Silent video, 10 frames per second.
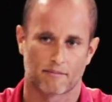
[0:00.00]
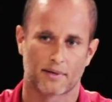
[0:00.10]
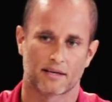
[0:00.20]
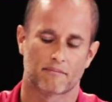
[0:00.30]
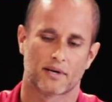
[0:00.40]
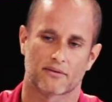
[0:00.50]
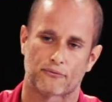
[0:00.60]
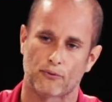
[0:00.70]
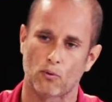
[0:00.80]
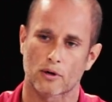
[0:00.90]
But
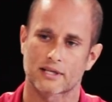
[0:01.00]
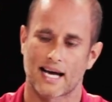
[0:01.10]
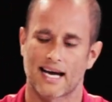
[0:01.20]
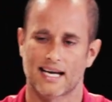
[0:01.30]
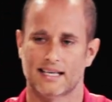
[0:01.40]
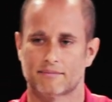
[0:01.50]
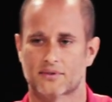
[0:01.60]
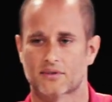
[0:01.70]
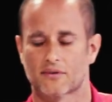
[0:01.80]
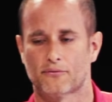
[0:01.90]
four
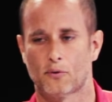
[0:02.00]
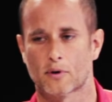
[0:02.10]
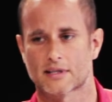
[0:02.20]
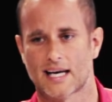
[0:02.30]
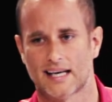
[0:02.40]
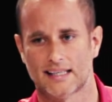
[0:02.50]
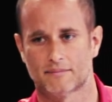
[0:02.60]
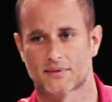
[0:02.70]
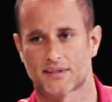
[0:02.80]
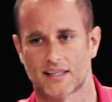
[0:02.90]
times
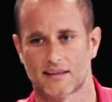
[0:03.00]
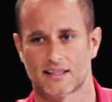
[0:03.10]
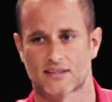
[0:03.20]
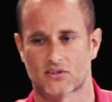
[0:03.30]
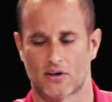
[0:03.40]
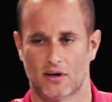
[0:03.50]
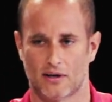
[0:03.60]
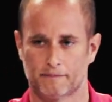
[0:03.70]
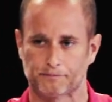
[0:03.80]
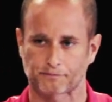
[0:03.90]
in this
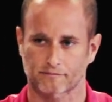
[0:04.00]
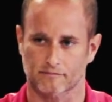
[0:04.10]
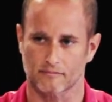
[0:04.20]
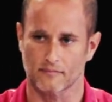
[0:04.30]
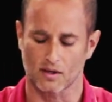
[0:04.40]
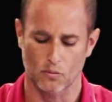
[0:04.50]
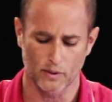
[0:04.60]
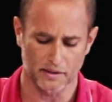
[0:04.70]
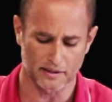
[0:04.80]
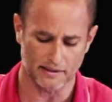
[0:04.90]
psalm,
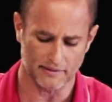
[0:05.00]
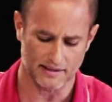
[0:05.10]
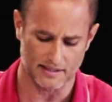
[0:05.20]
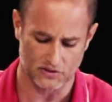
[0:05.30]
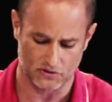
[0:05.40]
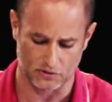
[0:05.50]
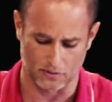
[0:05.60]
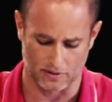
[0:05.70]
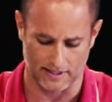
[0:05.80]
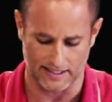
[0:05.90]
we are given this
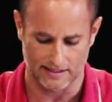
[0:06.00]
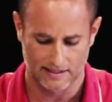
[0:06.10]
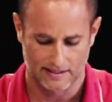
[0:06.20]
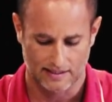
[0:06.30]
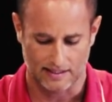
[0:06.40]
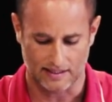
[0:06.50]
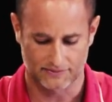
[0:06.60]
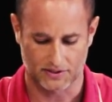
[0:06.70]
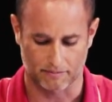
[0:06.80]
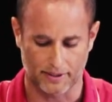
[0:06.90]
story
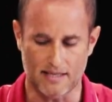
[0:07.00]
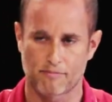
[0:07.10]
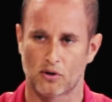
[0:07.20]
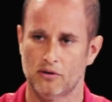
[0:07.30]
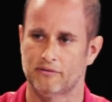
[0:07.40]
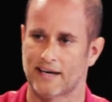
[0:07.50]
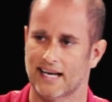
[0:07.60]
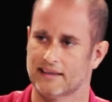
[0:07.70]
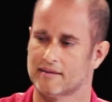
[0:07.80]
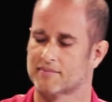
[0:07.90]
of some people who
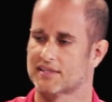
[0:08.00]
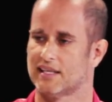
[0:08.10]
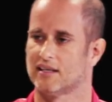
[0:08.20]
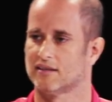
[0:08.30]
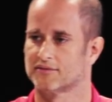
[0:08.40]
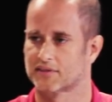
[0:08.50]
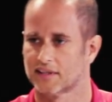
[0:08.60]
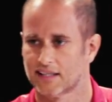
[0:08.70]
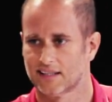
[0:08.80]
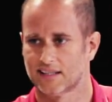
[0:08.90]
find themselves
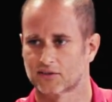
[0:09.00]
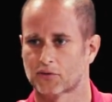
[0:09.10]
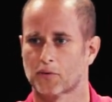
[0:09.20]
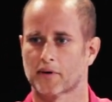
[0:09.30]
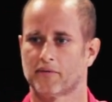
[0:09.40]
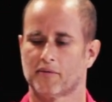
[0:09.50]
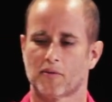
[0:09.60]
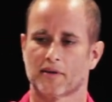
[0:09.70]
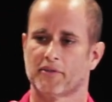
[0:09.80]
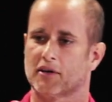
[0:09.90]
in sort of
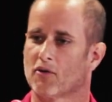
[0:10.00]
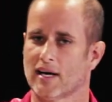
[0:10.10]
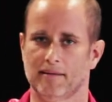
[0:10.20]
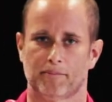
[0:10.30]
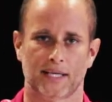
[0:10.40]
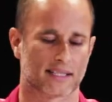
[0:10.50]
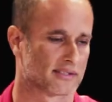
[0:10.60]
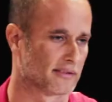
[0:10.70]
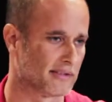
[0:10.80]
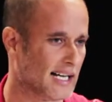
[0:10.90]
one of the great
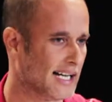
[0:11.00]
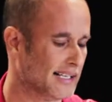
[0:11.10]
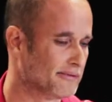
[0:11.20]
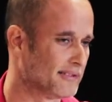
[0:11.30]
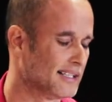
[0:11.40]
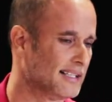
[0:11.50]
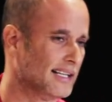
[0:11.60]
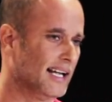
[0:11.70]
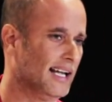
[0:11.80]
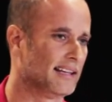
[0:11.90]
pits of life.
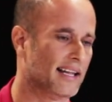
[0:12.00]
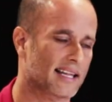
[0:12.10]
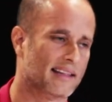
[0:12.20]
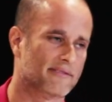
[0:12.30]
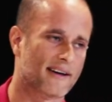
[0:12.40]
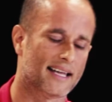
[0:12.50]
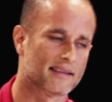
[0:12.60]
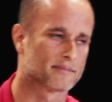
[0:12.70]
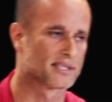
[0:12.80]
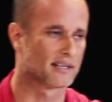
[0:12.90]
And they
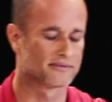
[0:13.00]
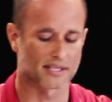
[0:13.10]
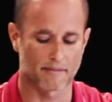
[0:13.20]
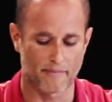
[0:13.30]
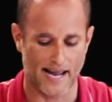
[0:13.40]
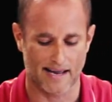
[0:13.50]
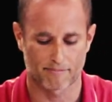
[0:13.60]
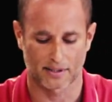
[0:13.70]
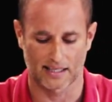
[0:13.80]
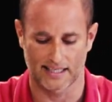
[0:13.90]
find themselves in a
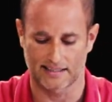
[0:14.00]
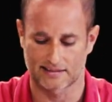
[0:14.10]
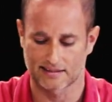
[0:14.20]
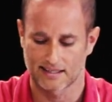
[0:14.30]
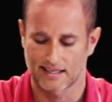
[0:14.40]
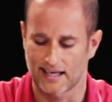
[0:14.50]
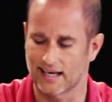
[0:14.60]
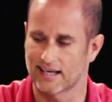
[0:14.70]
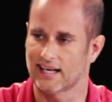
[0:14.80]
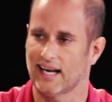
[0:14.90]
bad place.
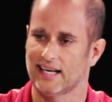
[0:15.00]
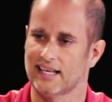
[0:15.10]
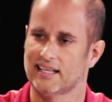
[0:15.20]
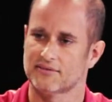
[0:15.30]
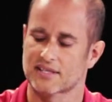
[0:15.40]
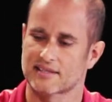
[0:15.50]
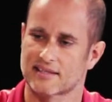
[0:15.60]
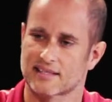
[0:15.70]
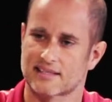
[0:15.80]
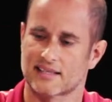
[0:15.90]
And it gives
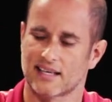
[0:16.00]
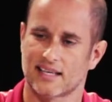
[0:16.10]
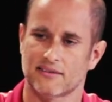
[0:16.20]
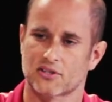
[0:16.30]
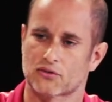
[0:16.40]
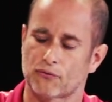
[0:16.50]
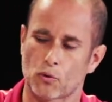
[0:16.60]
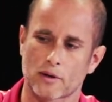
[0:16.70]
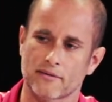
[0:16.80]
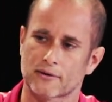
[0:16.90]
us
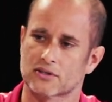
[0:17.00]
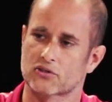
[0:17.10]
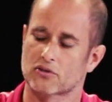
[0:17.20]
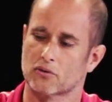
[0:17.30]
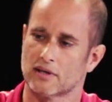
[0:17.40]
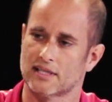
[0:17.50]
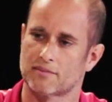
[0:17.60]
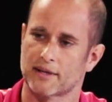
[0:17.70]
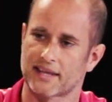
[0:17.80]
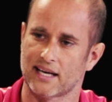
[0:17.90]
four different stories,
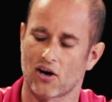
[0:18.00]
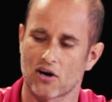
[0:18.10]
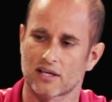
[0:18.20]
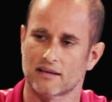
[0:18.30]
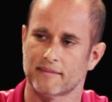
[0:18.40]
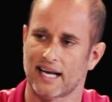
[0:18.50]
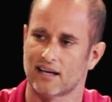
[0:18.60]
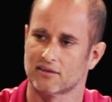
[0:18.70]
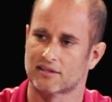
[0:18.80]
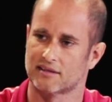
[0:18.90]
but they all come
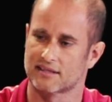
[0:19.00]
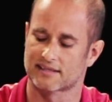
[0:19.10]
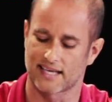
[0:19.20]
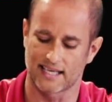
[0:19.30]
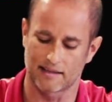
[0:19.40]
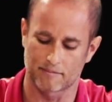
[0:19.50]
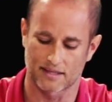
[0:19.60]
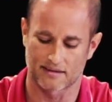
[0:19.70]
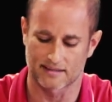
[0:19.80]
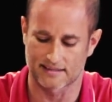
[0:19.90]
down to the
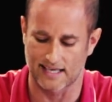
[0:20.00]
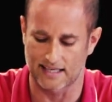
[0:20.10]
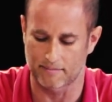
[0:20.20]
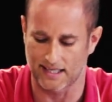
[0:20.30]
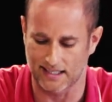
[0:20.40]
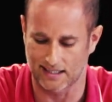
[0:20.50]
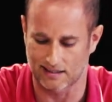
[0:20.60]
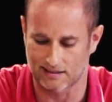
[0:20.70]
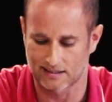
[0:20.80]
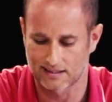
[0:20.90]
same
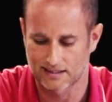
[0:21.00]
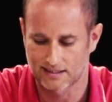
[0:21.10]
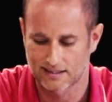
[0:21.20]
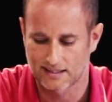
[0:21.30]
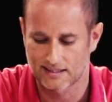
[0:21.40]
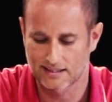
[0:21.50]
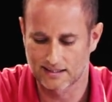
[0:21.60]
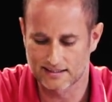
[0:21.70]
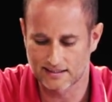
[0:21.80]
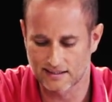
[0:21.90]
end.
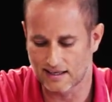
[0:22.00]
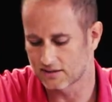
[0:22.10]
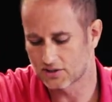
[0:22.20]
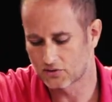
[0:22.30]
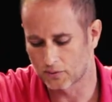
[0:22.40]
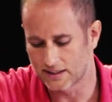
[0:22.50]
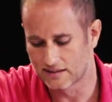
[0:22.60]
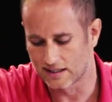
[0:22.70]
Listen, I'll just read the